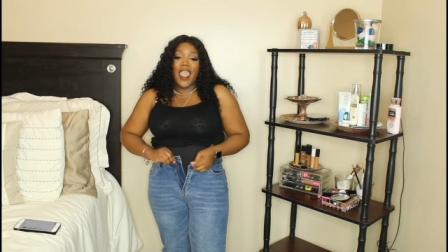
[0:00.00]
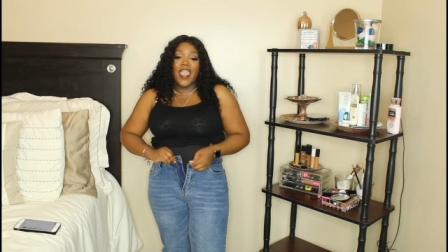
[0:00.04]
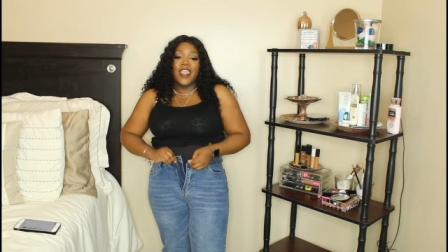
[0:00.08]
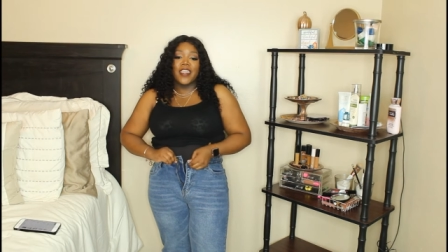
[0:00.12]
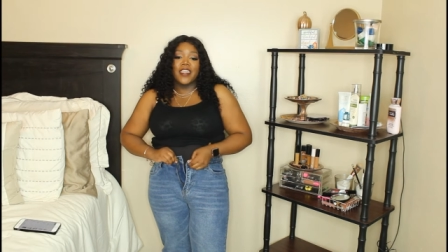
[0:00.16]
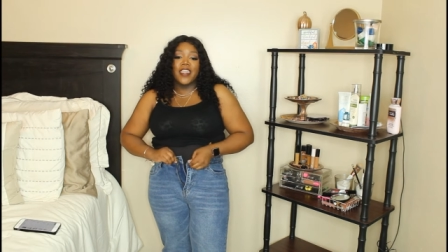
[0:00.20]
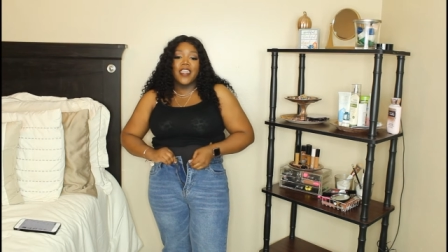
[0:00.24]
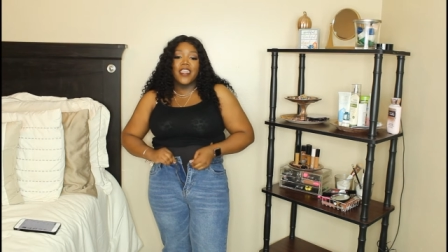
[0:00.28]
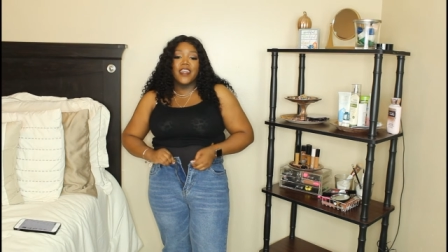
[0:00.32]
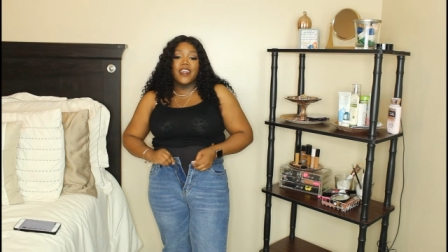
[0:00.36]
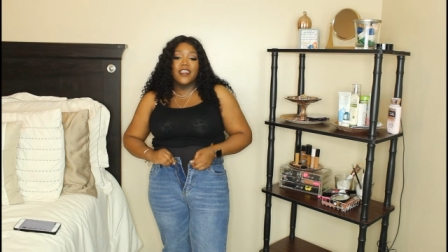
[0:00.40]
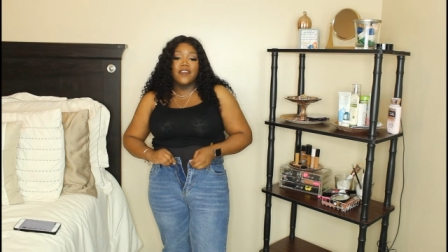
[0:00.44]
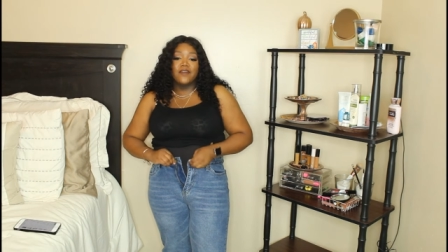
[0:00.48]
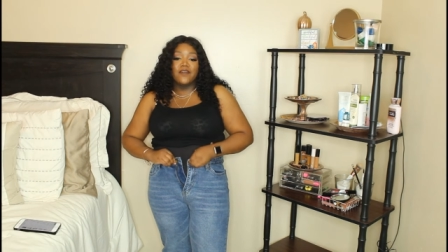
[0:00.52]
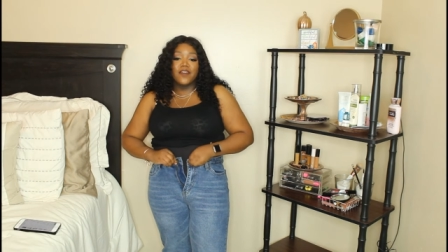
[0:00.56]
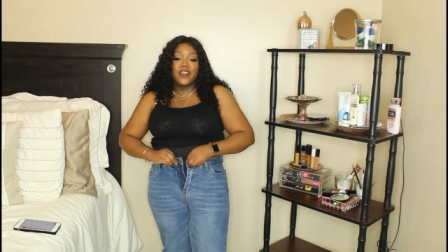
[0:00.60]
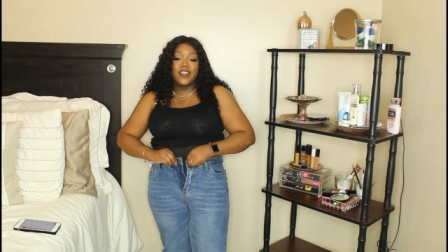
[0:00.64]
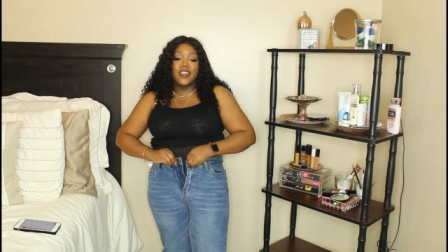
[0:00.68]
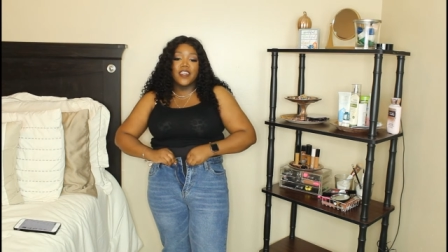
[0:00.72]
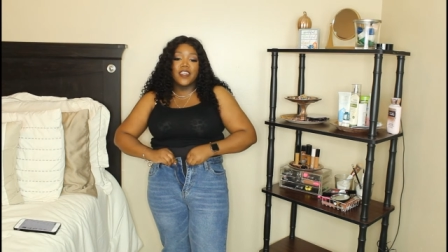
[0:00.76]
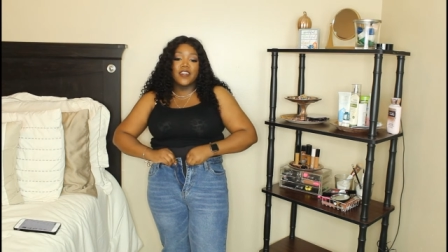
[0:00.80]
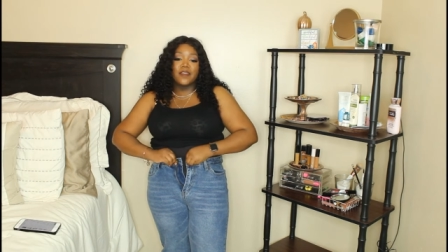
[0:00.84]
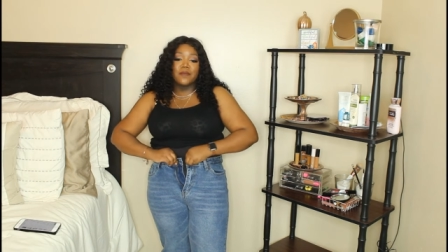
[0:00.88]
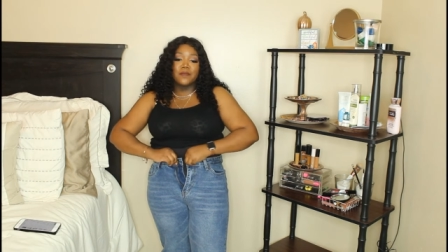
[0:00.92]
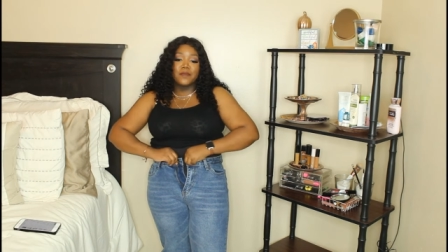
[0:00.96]
I can't even
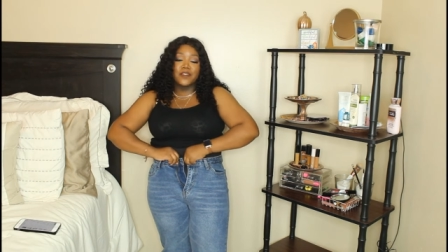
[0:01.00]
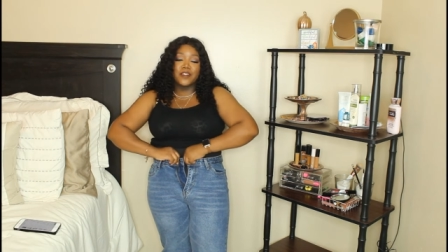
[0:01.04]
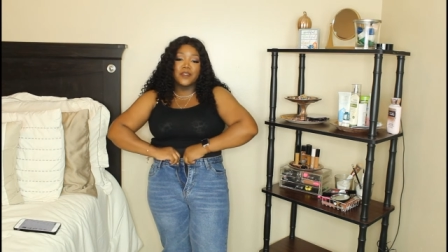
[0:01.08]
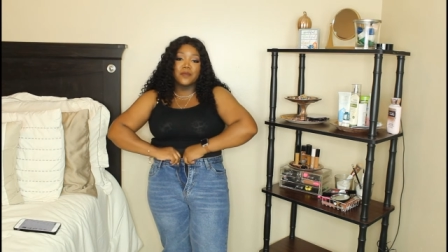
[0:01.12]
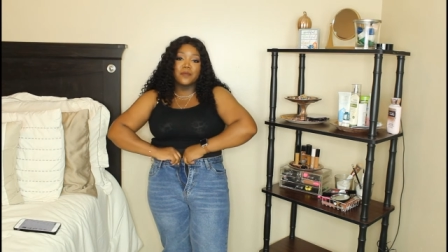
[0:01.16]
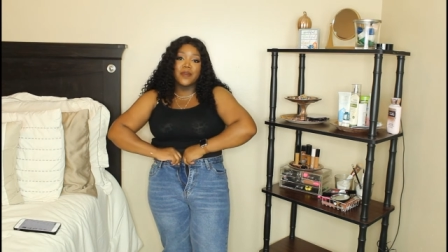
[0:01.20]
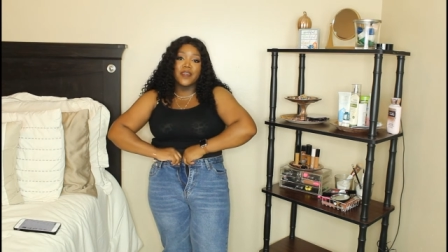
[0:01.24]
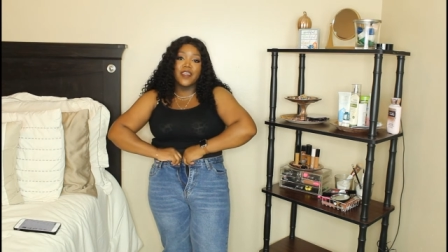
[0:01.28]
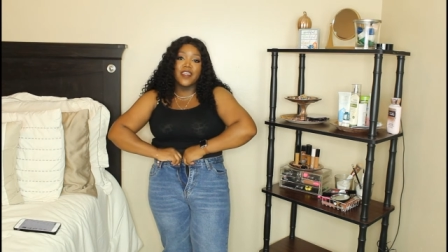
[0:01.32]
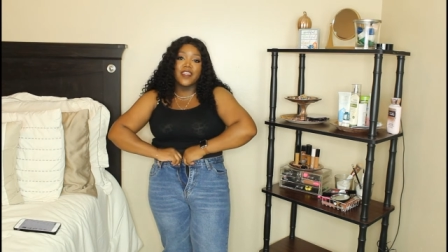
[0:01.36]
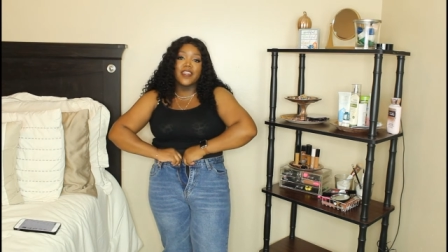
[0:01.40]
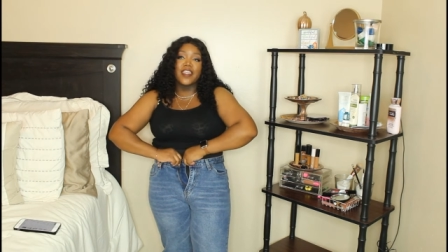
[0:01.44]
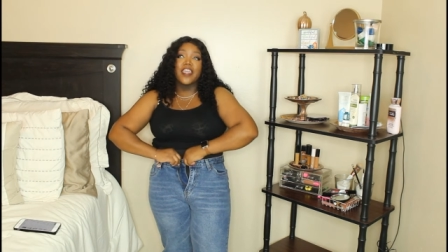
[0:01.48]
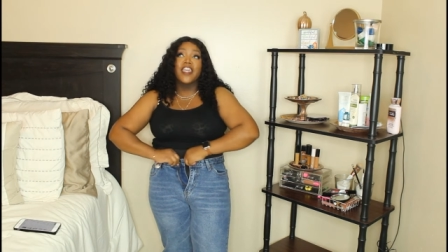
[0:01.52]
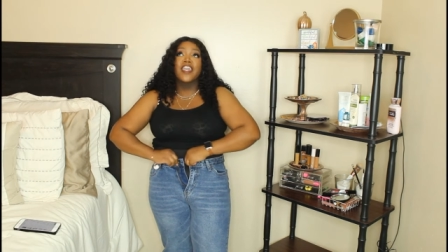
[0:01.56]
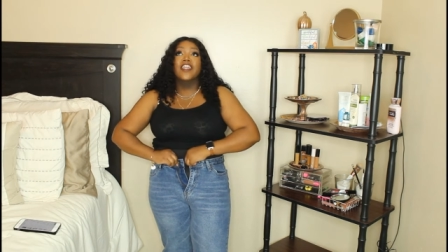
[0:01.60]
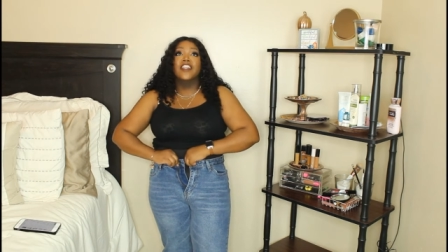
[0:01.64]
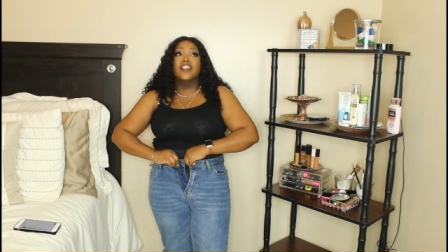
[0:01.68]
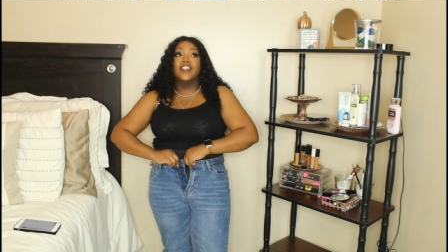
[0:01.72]
get them to button.